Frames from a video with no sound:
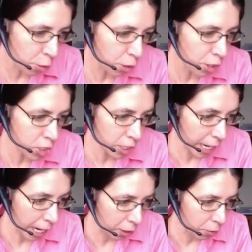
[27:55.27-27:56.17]
course
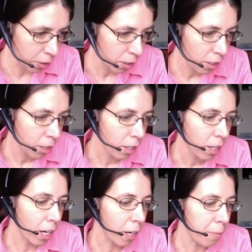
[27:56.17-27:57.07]
now
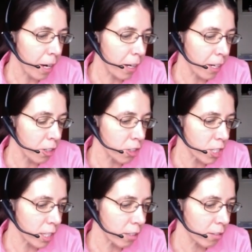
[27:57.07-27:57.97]
on
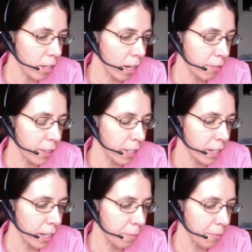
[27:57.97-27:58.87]
energy stuff,
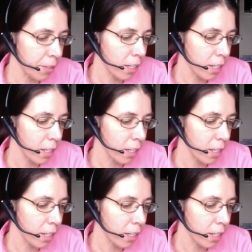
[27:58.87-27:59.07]
and I